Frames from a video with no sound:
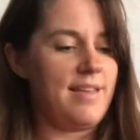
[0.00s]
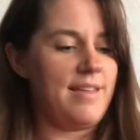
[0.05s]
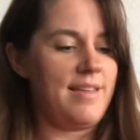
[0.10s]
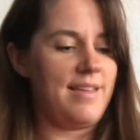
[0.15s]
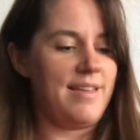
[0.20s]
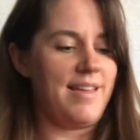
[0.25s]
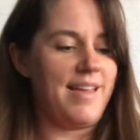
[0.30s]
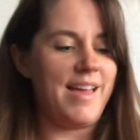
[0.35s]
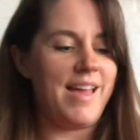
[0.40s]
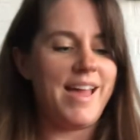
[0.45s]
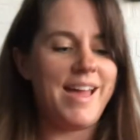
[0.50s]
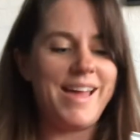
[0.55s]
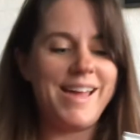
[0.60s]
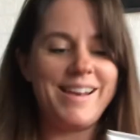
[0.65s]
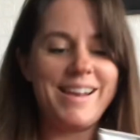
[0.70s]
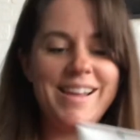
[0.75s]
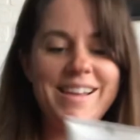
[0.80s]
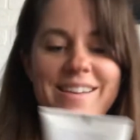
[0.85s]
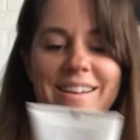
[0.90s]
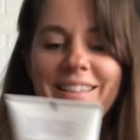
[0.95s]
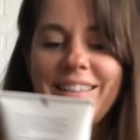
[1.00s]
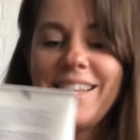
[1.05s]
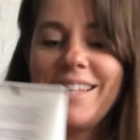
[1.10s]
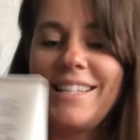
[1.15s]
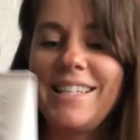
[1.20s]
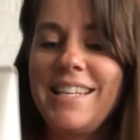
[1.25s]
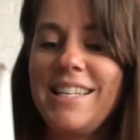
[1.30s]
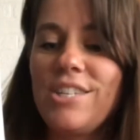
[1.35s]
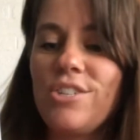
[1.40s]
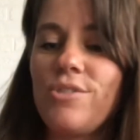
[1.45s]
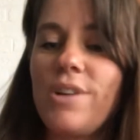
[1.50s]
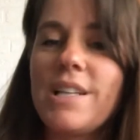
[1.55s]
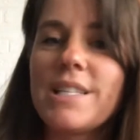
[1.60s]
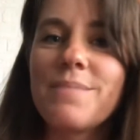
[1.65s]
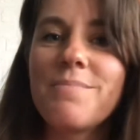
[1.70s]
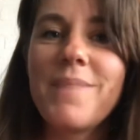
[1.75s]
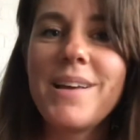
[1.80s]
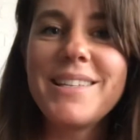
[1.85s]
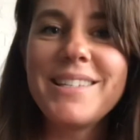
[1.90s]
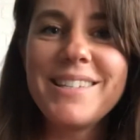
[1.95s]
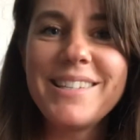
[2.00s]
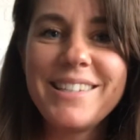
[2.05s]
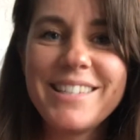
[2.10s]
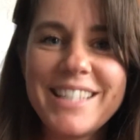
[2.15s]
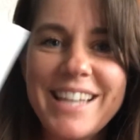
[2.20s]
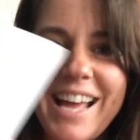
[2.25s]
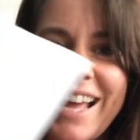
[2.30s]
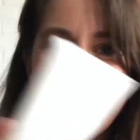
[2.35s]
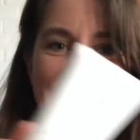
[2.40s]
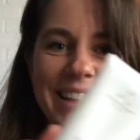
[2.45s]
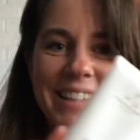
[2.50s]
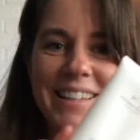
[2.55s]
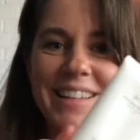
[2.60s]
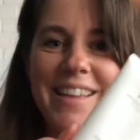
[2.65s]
And I got the de-stress muscle gel.